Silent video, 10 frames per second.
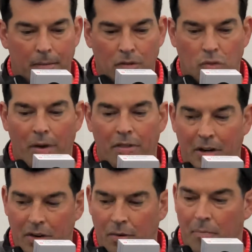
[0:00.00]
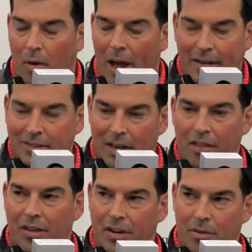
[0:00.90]
it's one thing to do in practice,
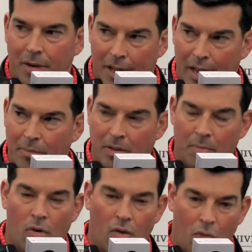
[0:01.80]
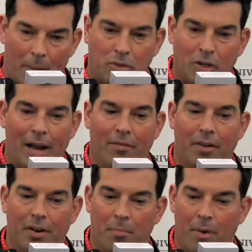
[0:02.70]
another thing to do in a game. And the more reps you have
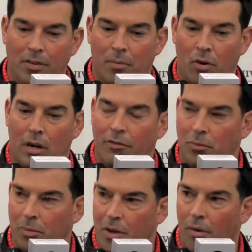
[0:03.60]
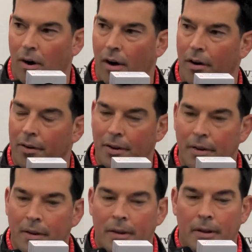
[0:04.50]
under your belt, the more comfortable you are. And
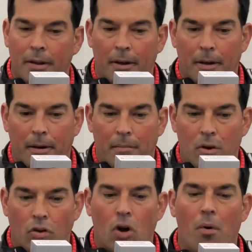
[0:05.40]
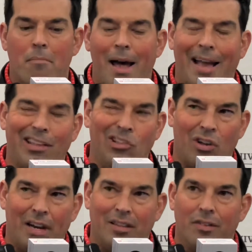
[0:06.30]
you know, going back and
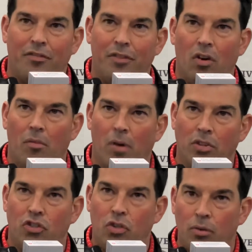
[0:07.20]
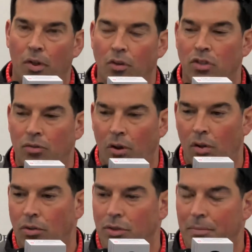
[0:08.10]
looking at the film on two of those
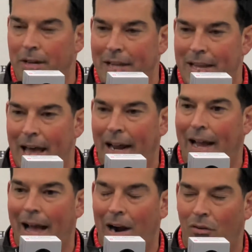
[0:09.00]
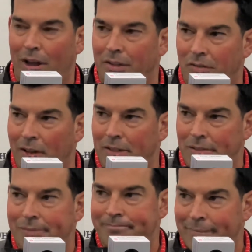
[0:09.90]
throws, I mean, he had a guy right in his
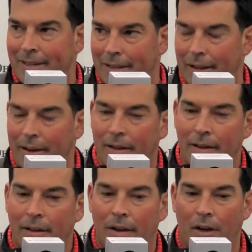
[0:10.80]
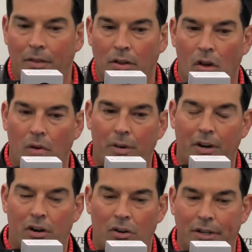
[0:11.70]
face. He did. On the long one
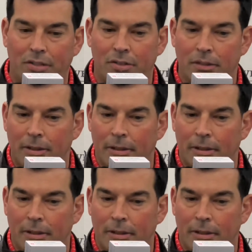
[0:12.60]
to Chris,